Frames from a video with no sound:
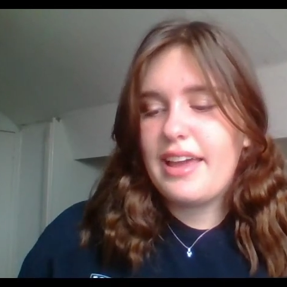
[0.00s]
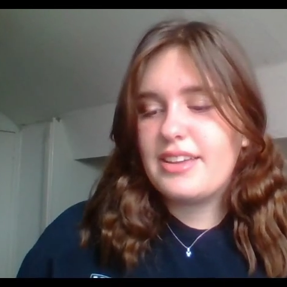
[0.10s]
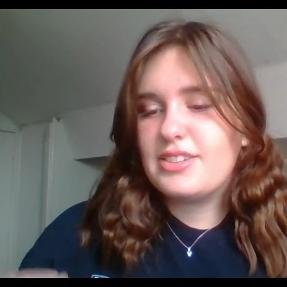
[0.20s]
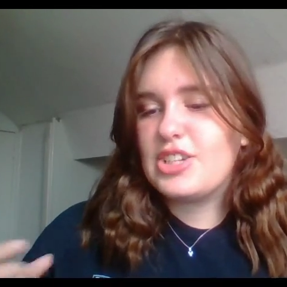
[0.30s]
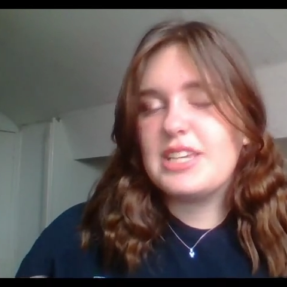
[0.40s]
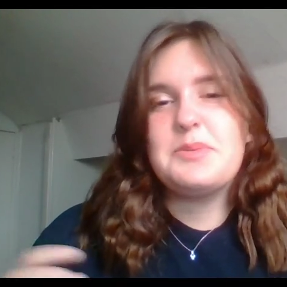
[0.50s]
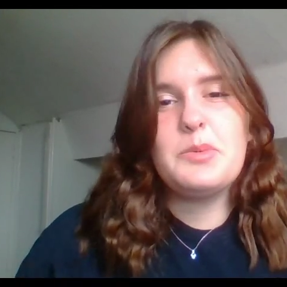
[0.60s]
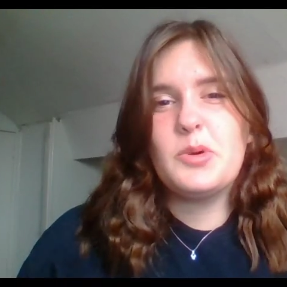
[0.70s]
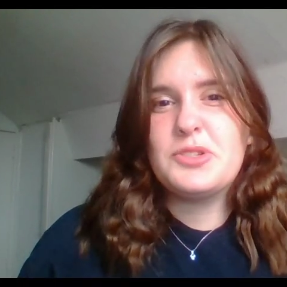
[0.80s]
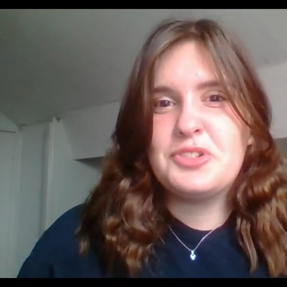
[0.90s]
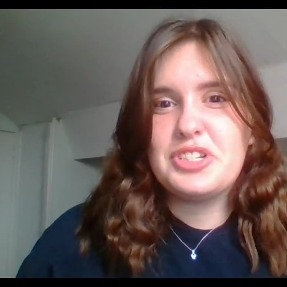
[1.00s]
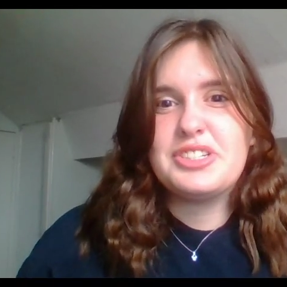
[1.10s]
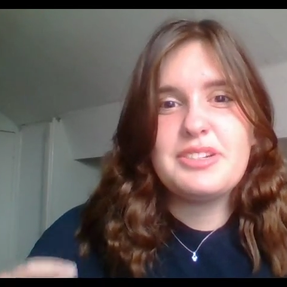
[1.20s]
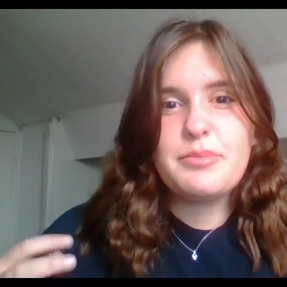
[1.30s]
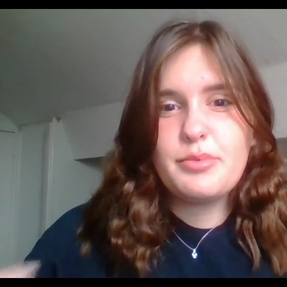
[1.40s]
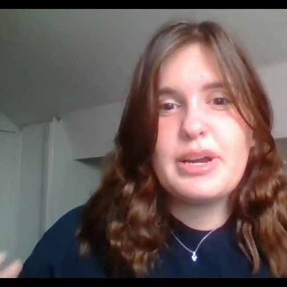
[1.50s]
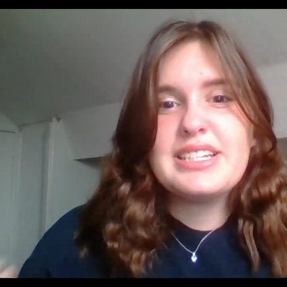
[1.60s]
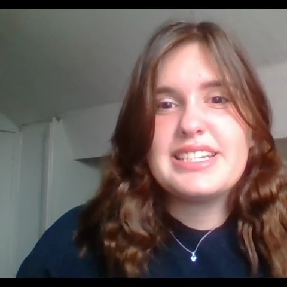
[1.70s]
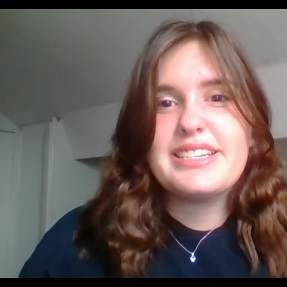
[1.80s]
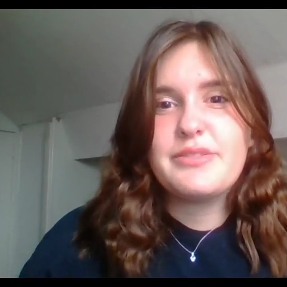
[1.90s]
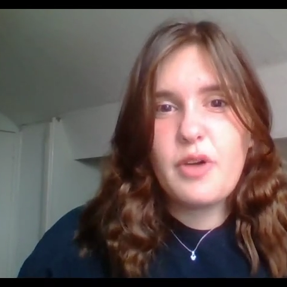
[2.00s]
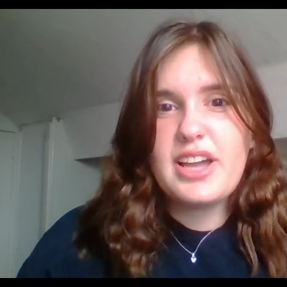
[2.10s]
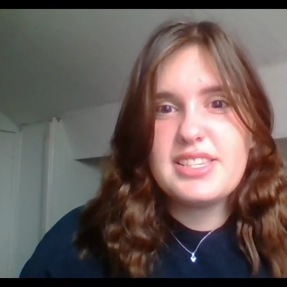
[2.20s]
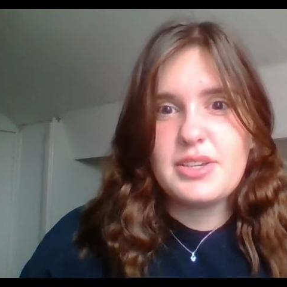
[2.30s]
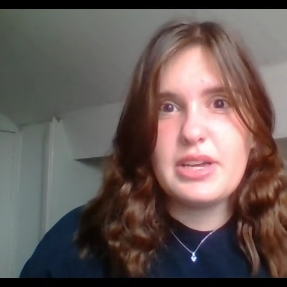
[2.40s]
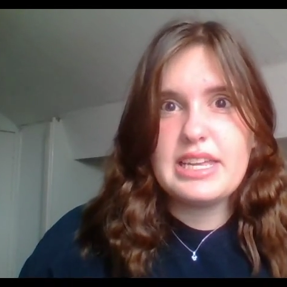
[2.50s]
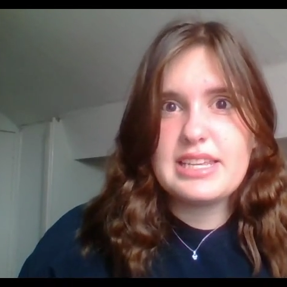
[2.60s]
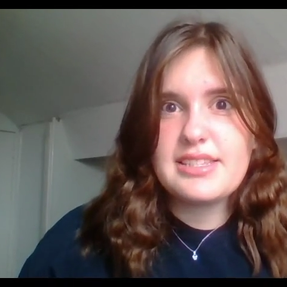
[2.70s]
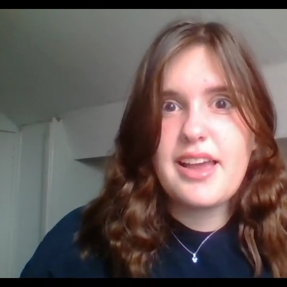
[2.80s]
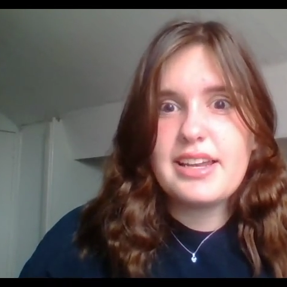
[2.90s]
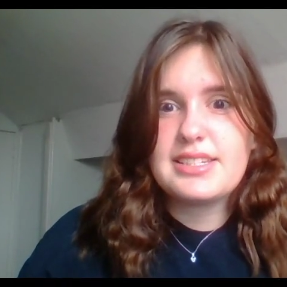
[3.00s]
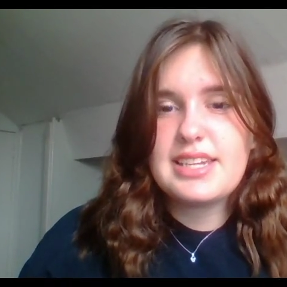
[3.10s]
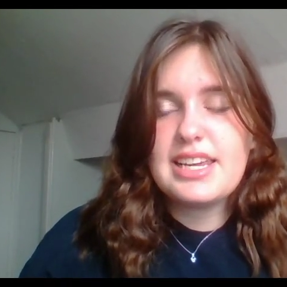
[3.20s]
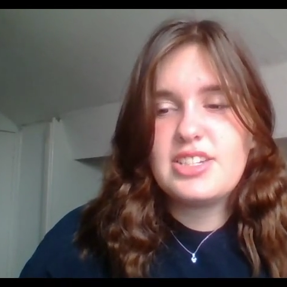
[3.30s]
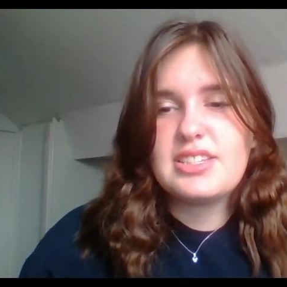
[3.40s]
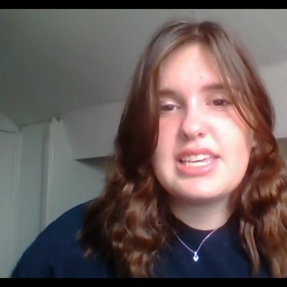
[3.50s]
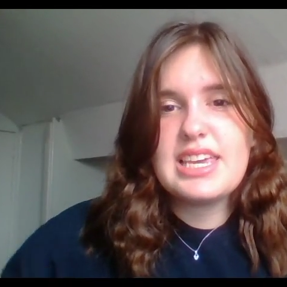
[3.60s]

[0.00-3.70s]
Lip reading: Shakespeare wasn't just an apprentice writer in his early stages.